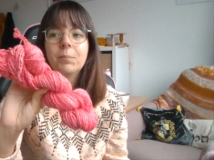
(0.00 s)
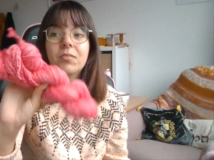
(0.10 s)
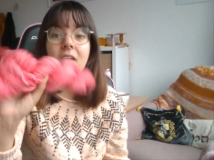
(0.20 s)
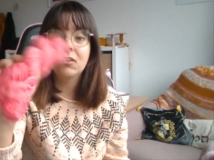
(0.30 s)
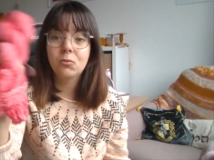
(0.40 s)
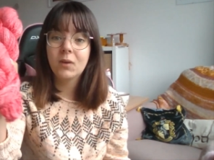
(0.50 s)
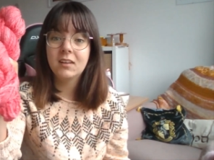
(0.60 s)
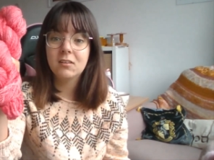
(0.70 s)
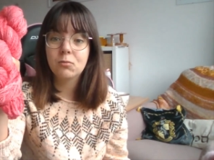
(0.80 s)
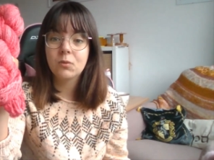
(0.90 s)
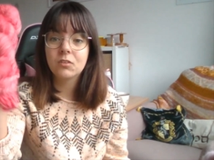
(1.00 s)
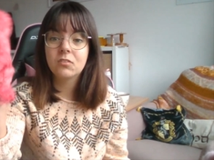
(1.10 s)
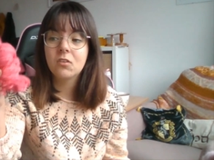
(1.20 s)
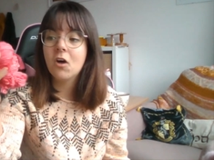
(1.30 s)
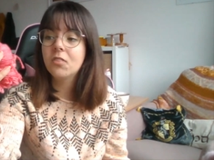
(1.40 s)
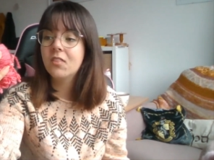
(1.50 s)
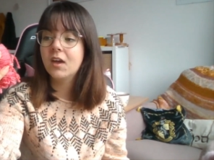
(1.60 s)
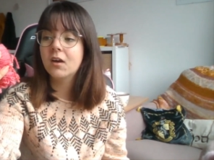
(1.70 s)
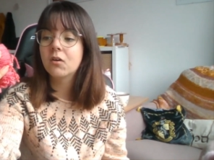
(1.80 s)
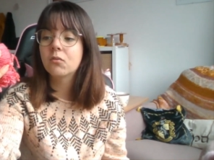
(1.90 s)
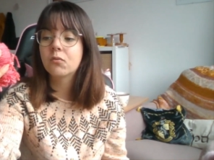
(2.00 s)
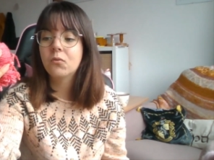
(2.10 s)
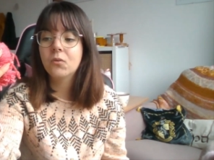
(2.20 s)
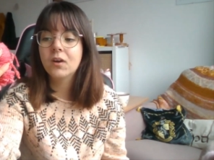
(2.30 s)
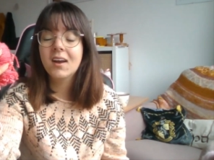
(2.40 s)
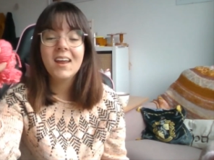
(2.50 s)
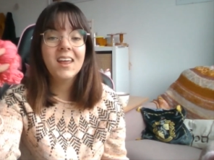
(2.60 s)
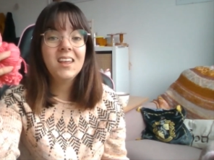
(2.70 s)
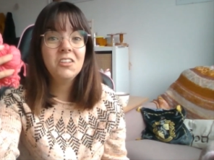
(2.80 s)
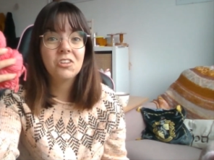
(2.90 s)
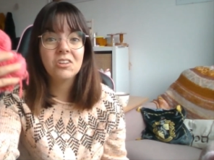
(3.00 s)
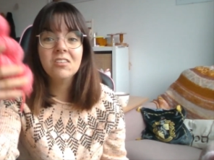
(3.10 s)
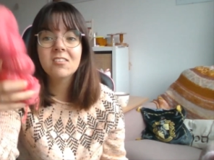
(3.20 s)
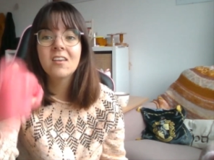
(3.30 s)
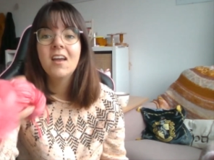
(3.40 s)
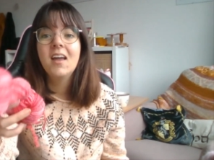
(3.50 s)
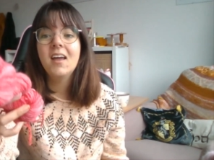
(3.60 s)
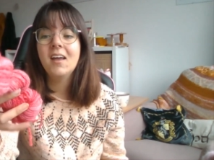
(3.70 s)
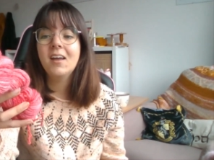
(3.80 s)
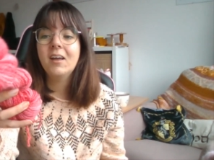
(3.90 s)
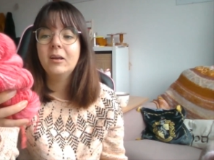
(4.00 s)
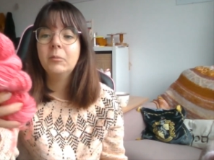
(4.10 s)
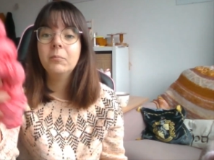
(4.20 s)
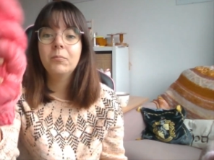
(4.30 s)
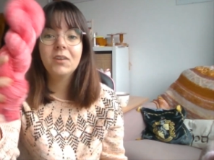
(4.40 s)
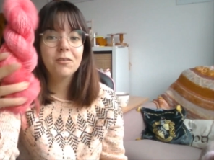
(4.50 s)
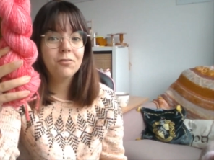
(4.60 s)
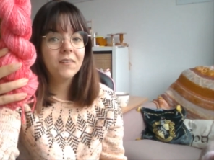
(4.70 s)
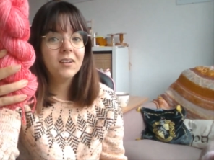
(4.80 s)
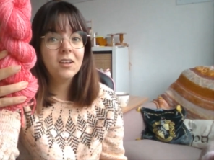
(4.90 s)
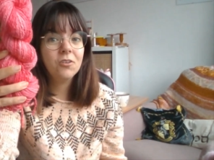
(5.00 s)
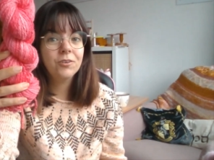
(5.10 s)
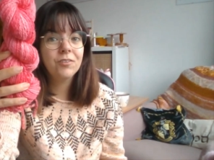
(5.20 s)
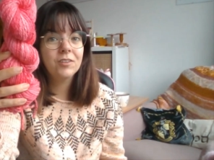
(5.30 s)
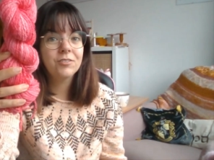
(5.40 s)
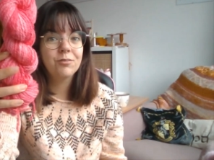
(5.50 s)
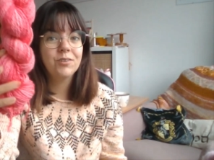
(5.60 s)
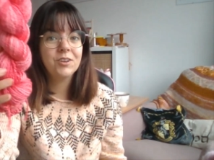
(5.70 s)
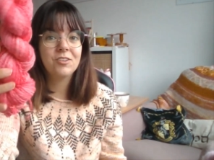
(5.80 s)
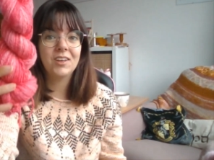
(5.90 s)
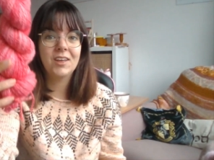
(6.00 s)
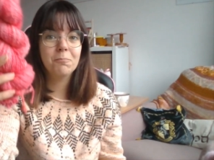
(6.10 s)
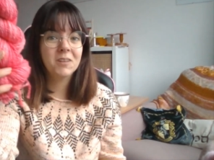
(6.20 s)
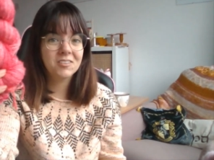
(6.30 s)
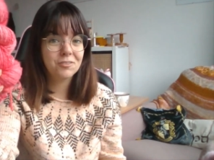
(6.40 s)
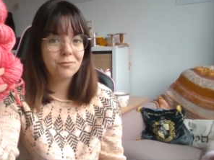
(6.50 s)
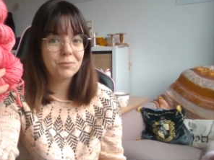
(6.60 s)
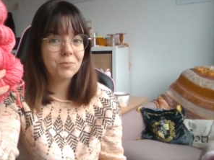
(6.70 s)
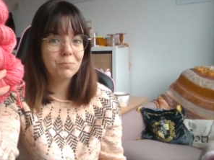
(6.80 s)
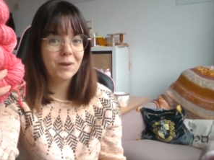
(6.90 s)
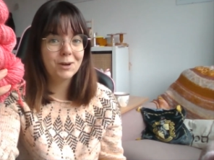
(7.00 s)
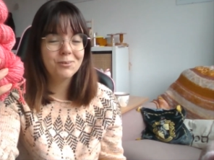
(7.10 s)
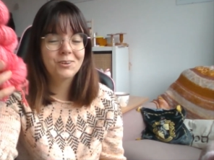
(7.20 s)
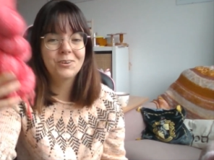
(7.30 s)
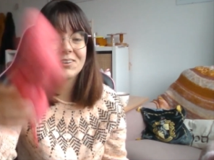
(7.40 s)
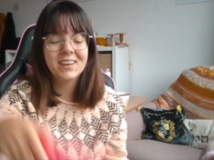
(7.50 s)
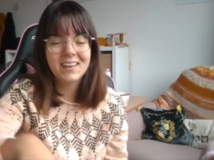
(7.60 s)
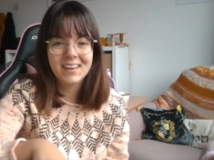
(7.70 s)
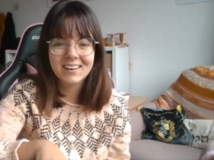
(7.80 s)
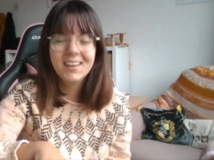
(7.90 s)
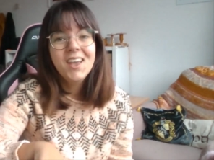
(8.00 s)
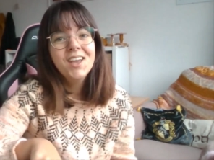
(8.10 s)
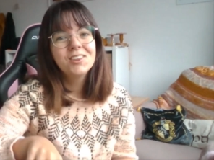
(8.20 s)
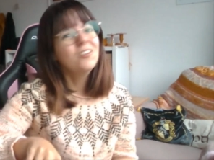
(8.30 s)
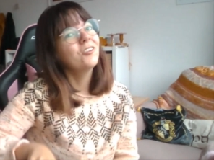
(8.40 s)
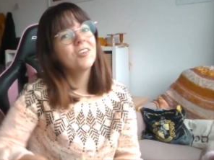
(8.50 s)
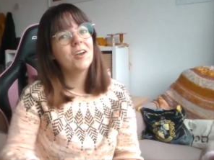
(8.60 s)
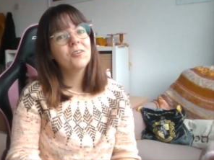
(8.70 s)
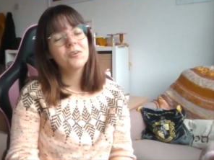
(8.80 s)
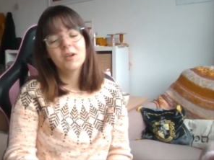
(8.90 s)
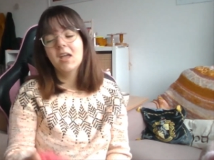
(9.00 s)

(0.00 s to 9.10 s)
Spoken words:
that's why this was on there for ages. But I finally got around to finishing it because I found my power cord again. Turns out